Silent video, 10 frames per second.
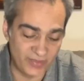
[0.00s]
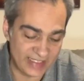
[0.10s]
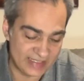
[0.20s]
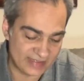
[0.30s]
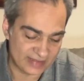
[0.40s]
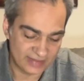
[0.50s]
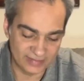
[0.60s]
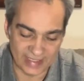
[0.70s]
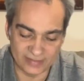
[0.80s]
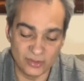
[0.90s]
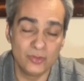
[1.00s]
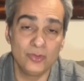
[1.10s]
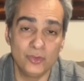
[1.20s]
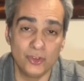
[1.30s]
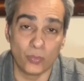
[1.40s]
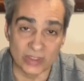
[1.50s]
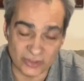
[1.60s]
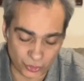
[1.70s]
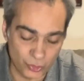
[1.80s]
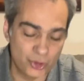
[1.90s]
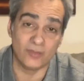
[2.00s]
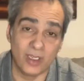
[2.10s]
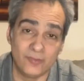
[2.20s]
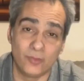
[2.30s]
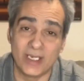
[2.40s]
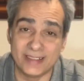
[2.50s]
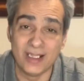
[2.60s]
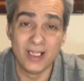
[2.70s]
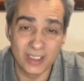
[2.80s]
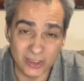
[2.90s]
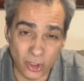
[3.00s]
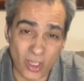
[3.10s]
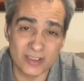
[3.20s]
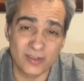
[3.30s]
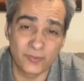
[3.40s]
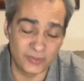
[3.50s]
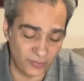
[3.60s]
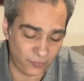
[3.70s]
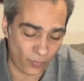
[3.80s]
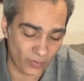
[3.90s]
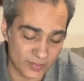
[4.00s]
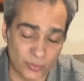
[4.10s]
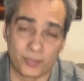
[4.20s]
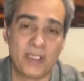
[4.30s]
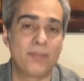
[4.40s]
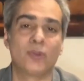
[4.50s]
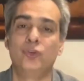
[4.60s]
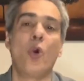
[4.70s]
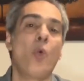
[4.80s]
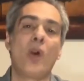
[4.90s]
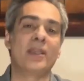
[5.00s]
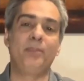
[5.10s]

these that, you know, will suit you. I've read lots of the forums where people don't want to